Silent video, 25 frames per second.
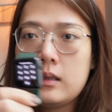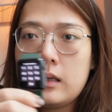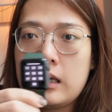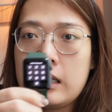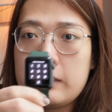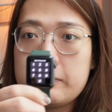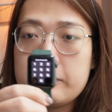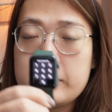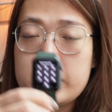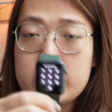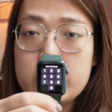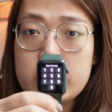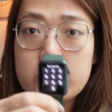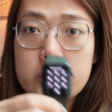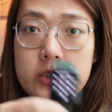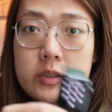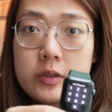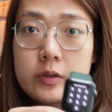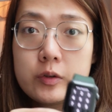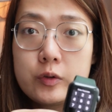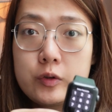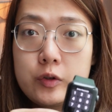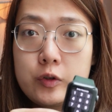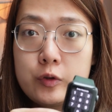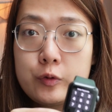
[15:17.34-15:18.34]
I'm
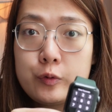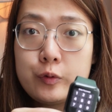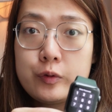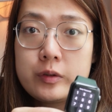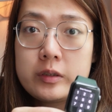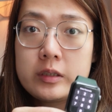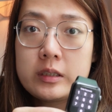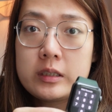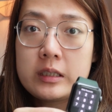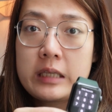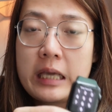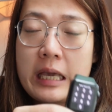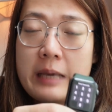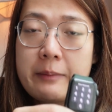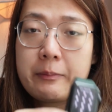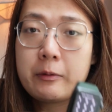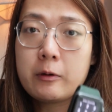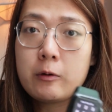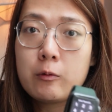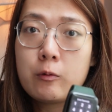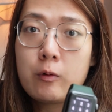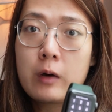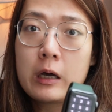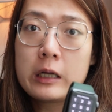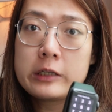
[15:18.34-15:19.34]
still using
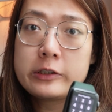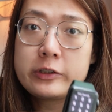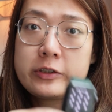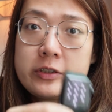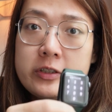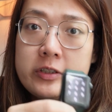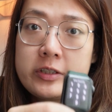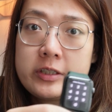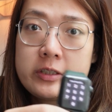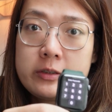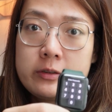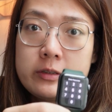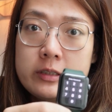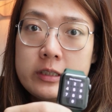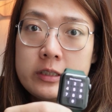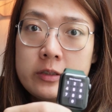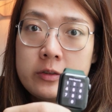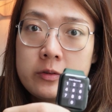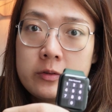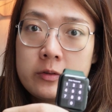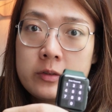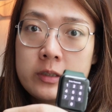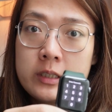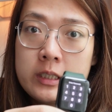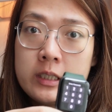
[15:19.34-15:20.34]
Apple Watch
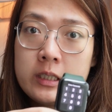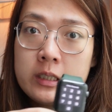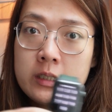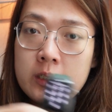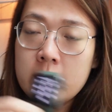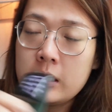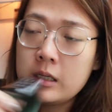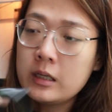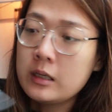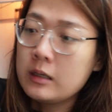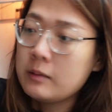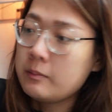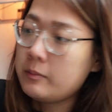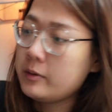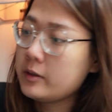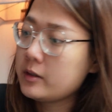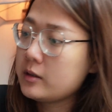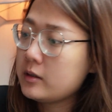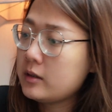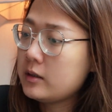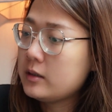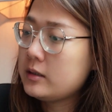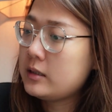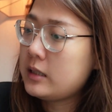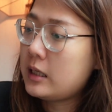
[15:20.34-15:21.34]
Series 3
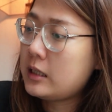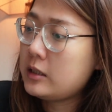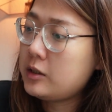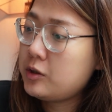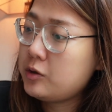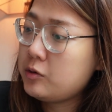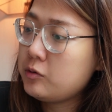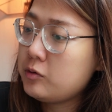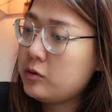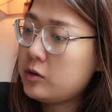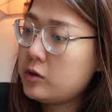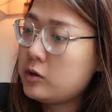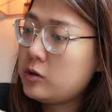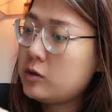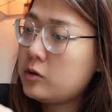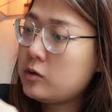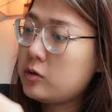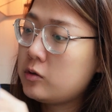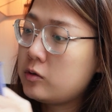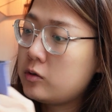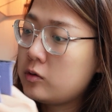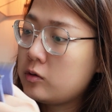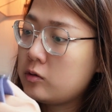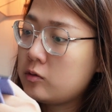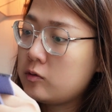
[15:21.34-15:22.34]
because I usually
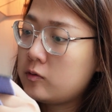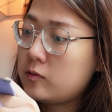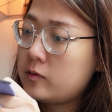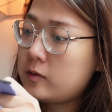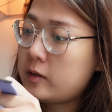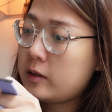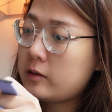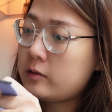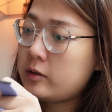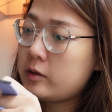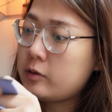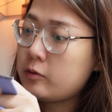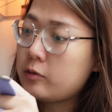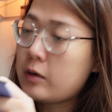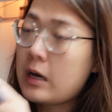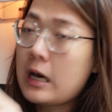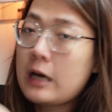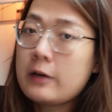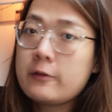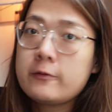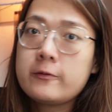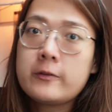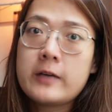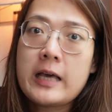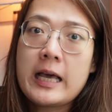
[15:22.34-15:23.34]
do very
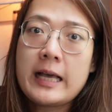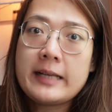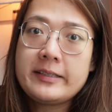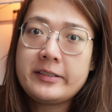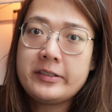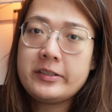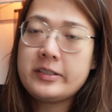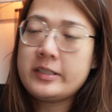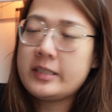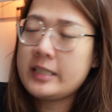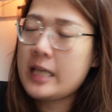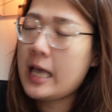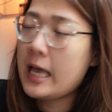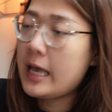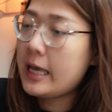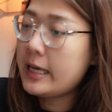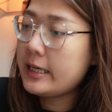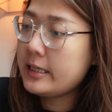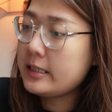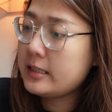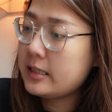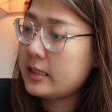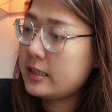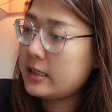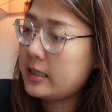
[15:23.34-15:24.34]
rough
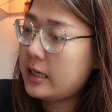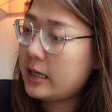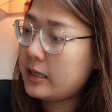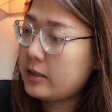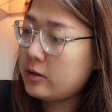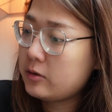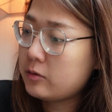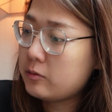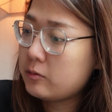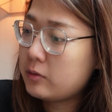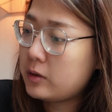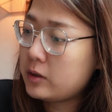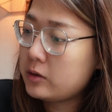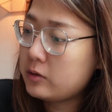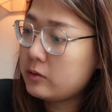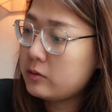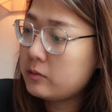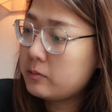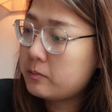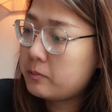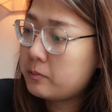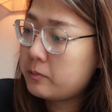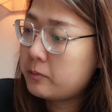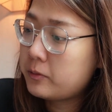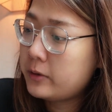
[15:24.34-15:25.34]
exercise and I don't want
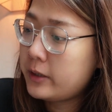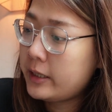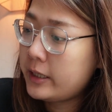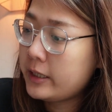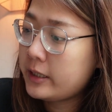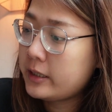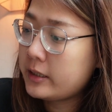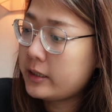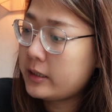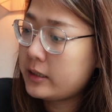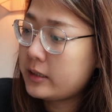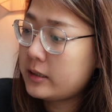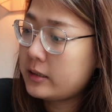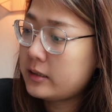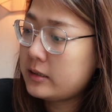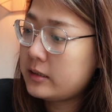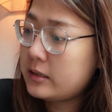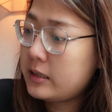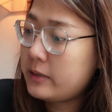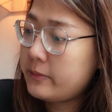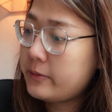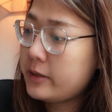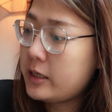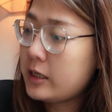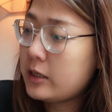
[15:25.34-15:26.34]
to break a
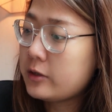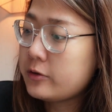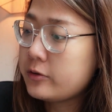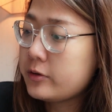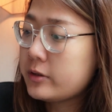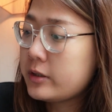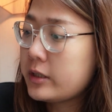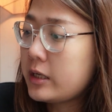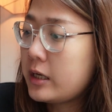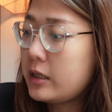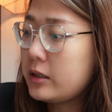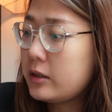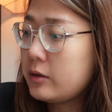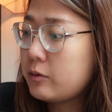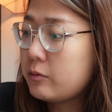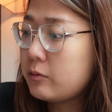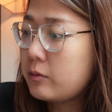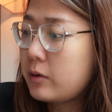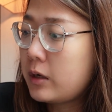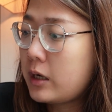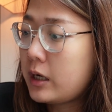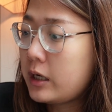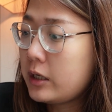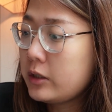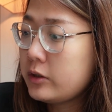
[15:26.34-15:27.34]
$700
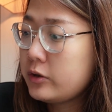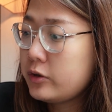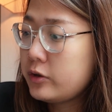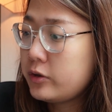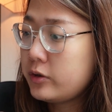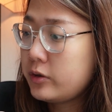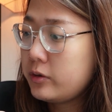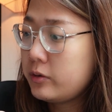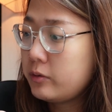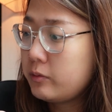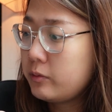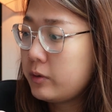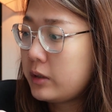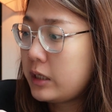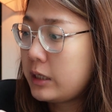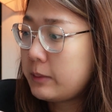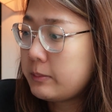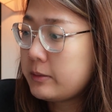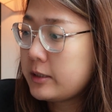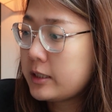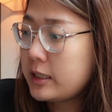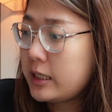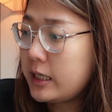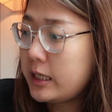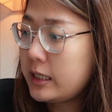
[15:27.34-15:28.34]
watch when
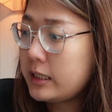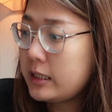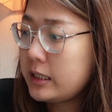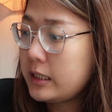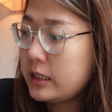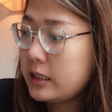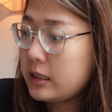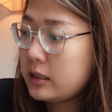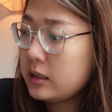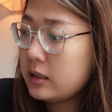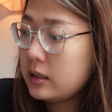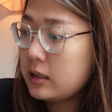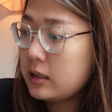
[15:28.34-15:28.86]
I'm skating.